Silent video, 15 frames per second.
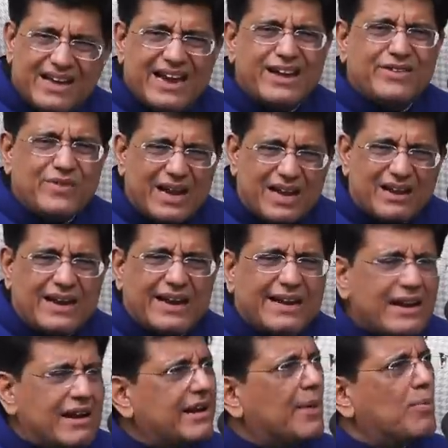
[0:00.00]
It will
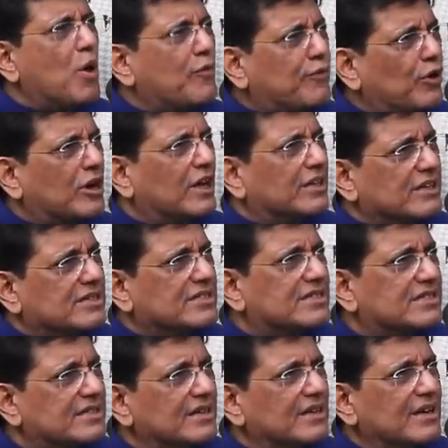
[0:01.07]
it'll rub off on
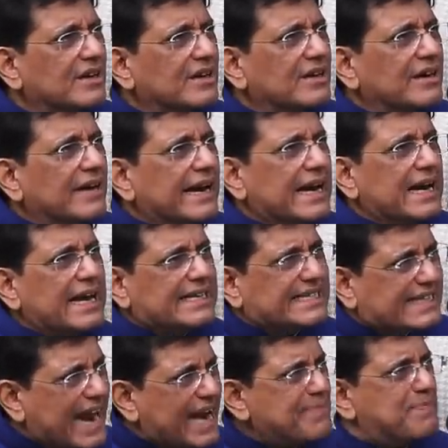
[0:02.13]
others. Gotcha. It'll
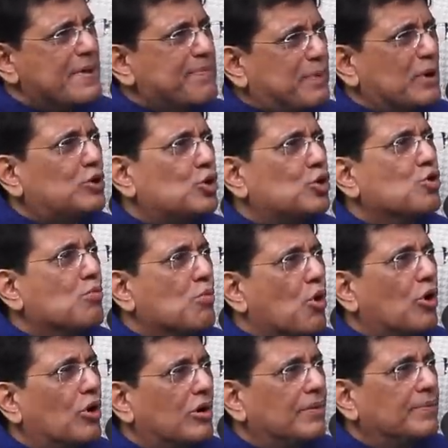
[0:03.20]
excite people to do more.